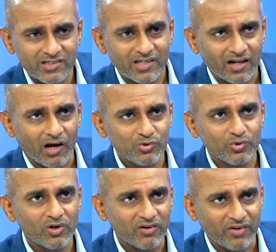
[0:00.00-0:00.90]
is at a
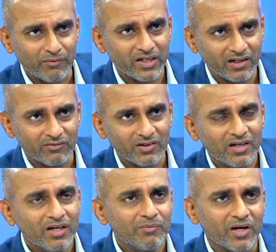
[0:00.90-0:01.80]
household or a family level,
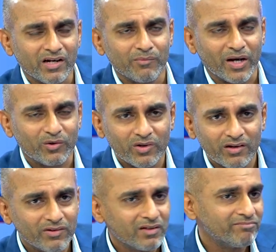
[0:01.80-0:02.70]
but at a macro
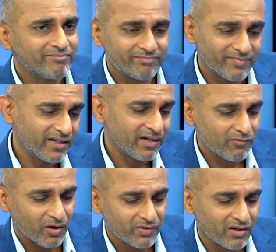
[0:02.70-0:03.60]
level, India is
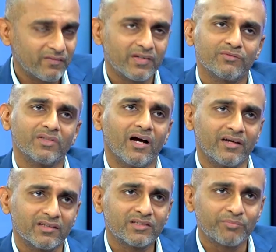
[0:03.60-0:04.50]
one of the countries with the
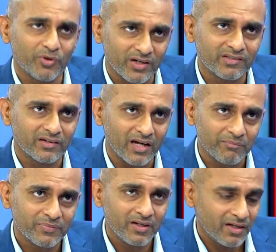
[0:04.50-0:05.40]
highest protection
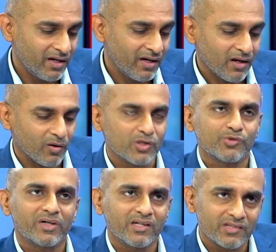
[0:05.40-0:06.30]
gaps.
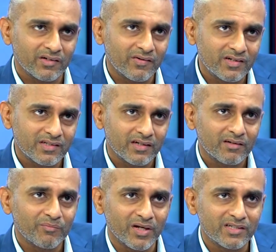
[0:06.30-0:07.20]
Longevity is increasing.
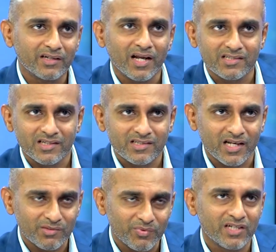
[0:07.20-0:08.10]
Pension assets
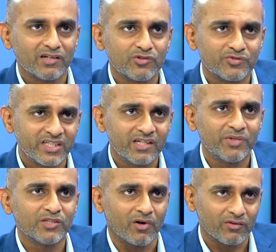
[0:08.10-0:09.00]
as a percentage of GDP
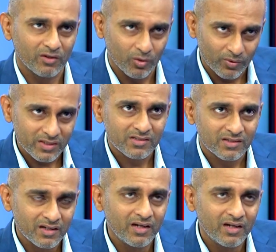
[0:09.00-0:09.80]
is one of the lowest,